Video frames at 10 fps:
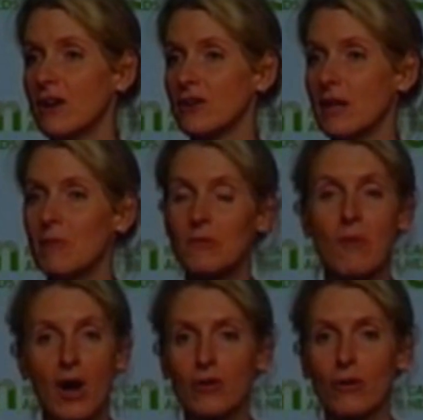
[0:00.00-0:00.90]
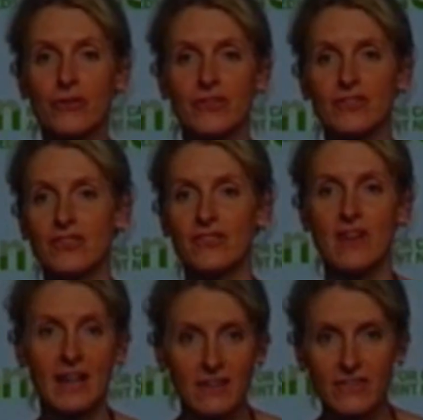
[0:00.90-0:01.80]
Her name is Maude Olsen. She's
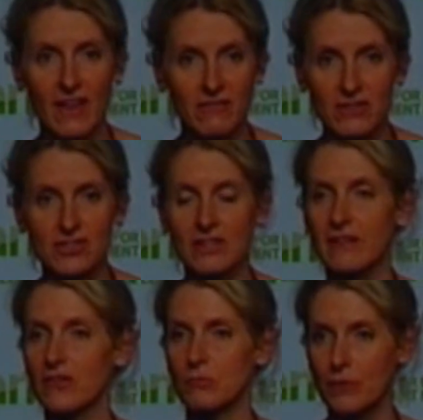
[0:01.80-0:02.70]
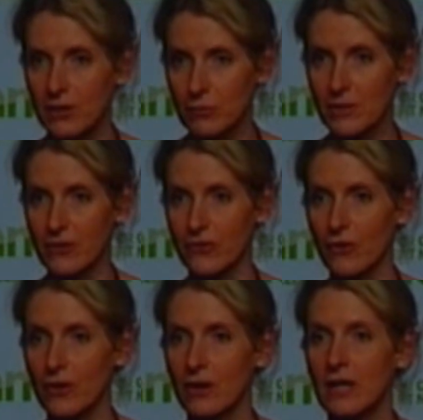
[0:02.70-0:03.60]
97. She lives in Brainerd,
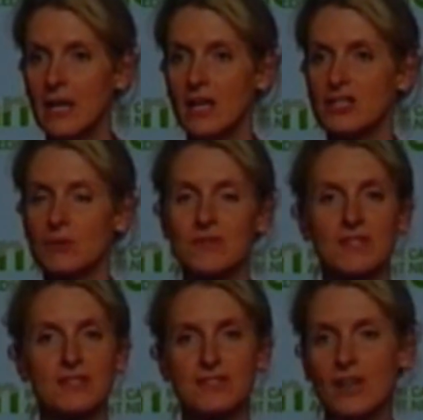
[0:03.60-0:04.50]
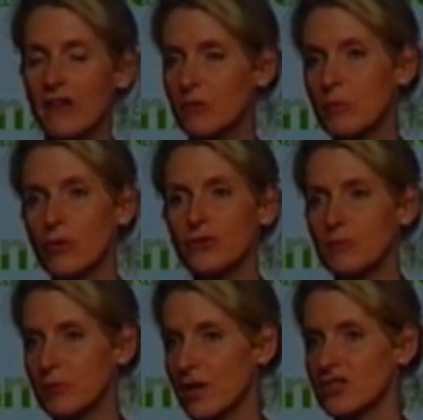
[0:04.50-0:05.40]
Minnesota. She was a Dust Bowl
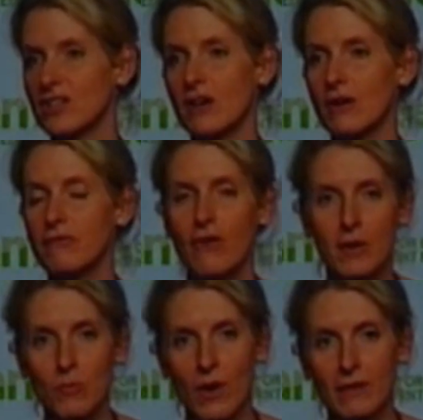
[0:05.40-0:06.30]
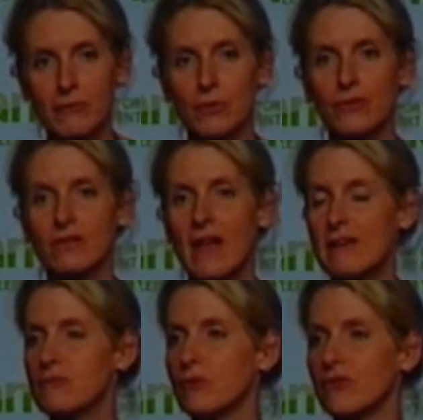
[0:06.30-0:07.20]
Depression-era farm wife whose
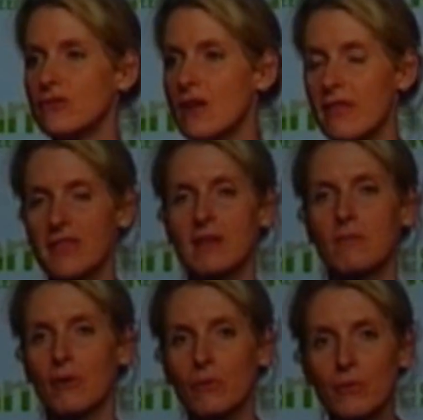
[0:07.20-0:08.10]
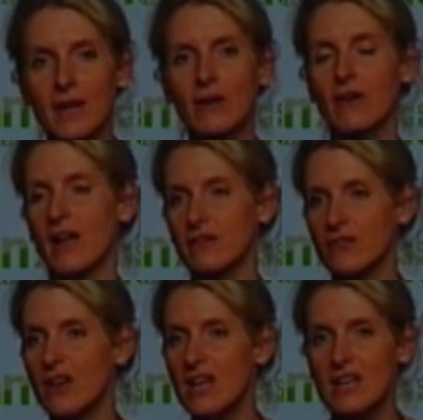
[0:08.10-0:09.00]
life was nothing but rigor
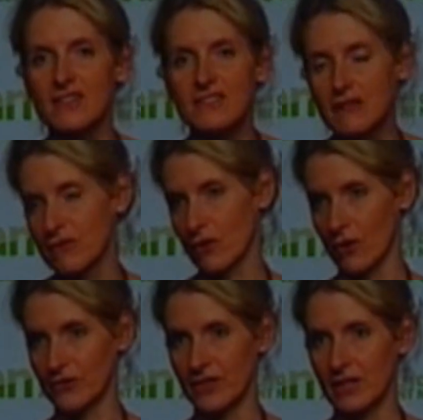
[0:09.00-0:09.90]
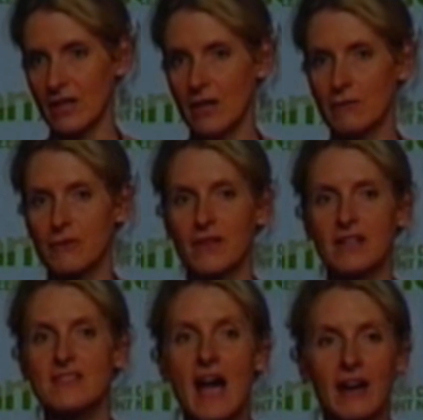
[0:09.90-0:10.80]
and difficulty for
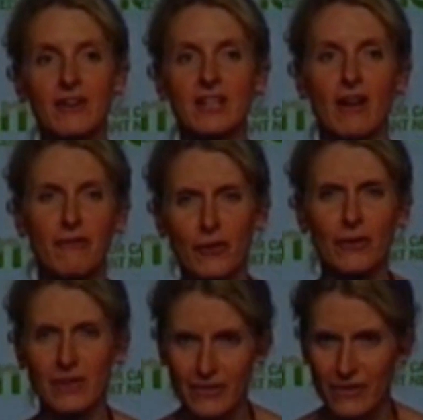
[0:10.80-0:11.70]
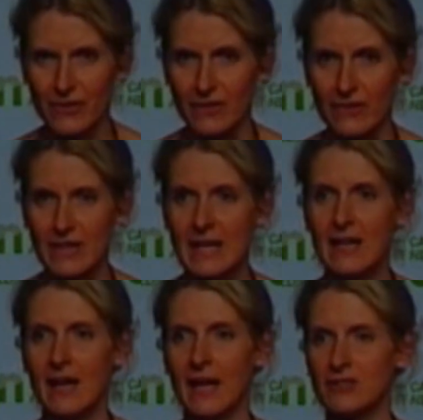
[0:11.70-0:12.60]
the entirety of her existence.
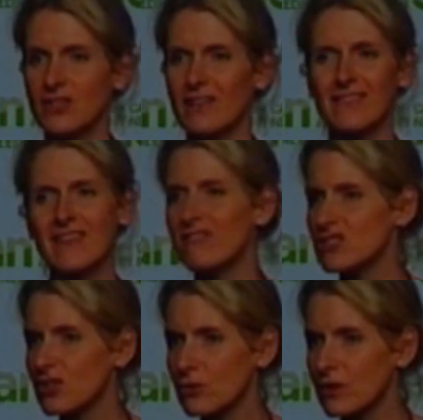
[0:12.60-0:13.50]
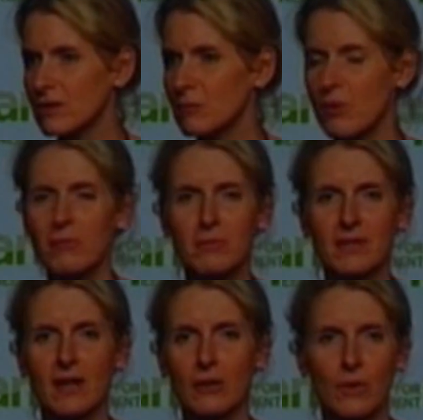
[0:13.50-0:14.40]
And she had 7 children,
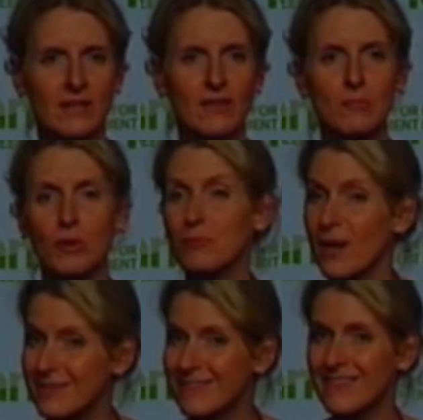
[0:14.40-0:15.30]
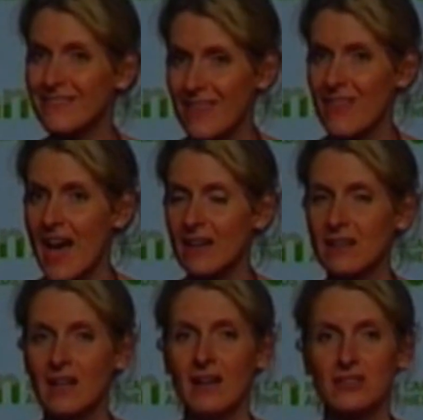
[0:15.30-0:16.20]
probably a great deal more pregnancies than that.
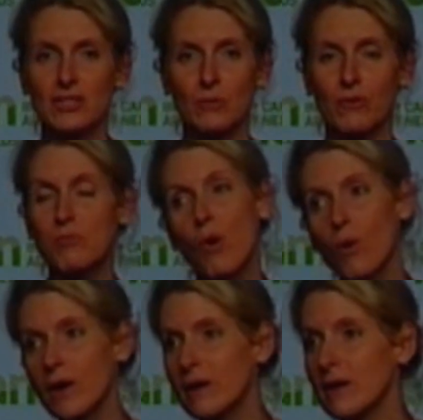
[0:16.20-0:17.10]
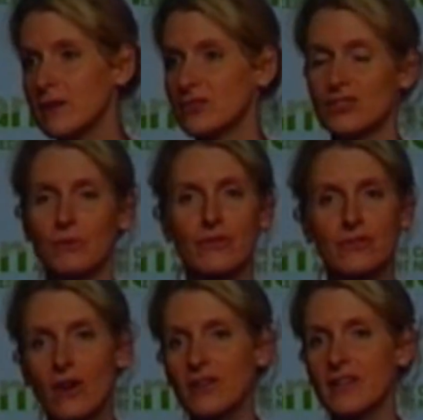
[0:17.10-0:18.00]
She was poor, she was
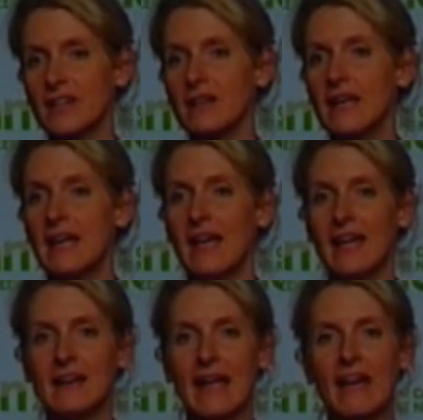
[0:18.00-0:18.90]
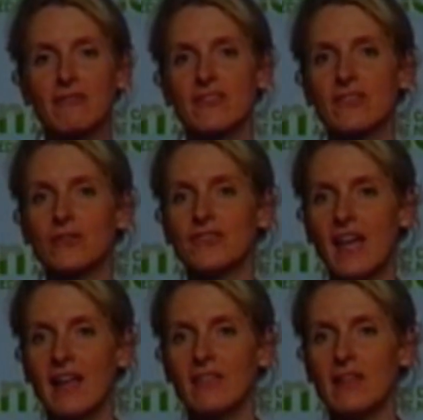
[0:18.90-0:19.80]
struggling, and every single
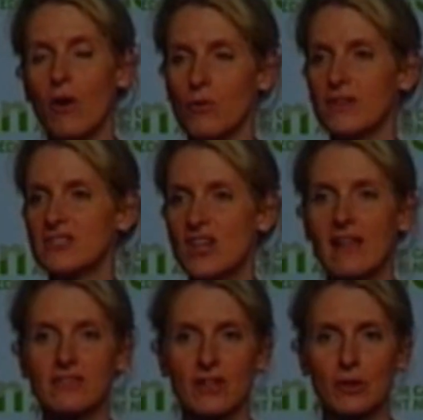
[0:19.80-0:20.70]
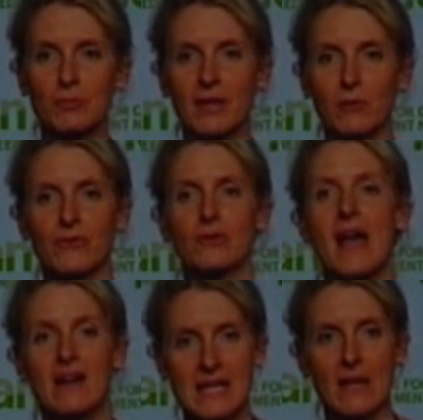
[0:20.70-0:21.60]
day, the only challenge on her plate was sort
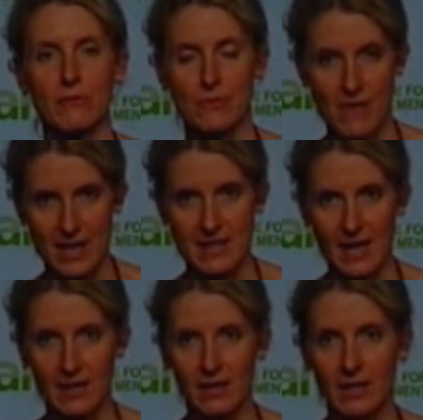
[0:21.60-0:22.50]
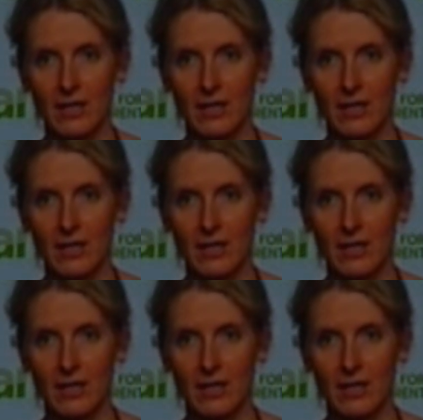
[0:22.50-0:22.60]
of how to get through that day.